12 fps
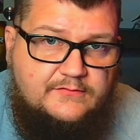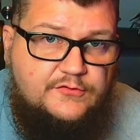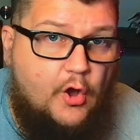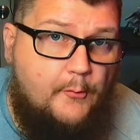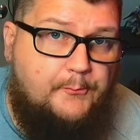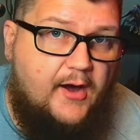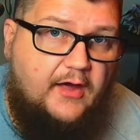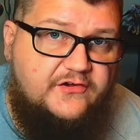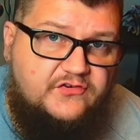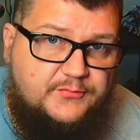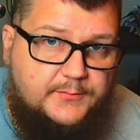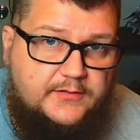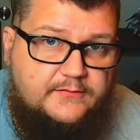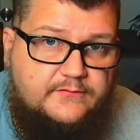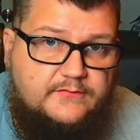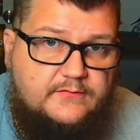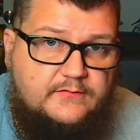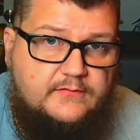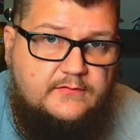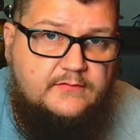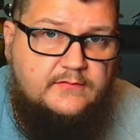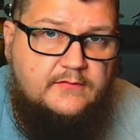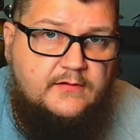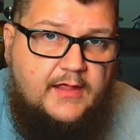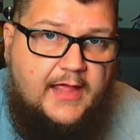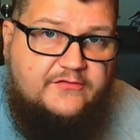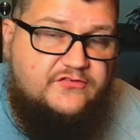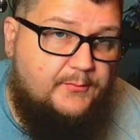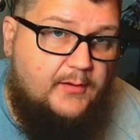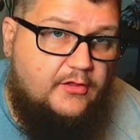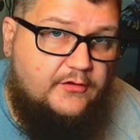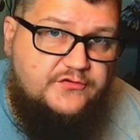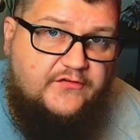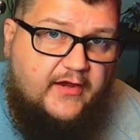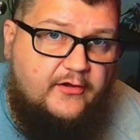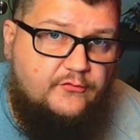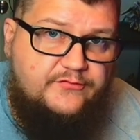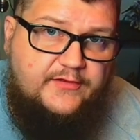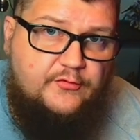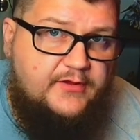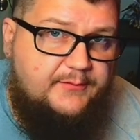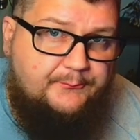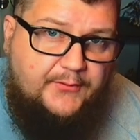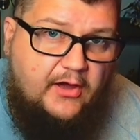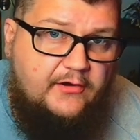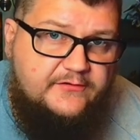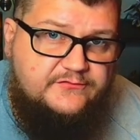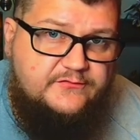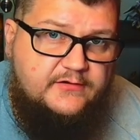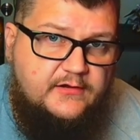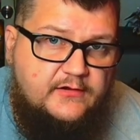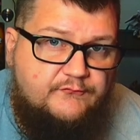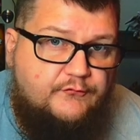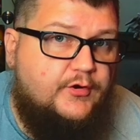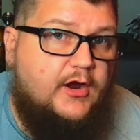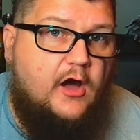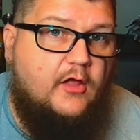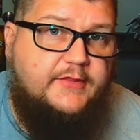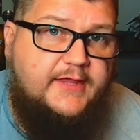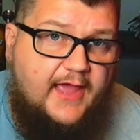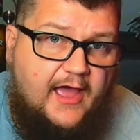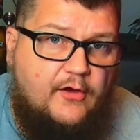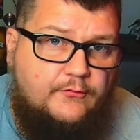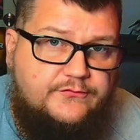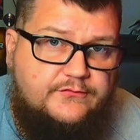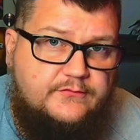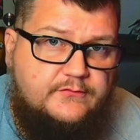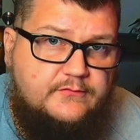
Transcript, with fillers: No punishment. And smaller channels, they'll get punished for calling out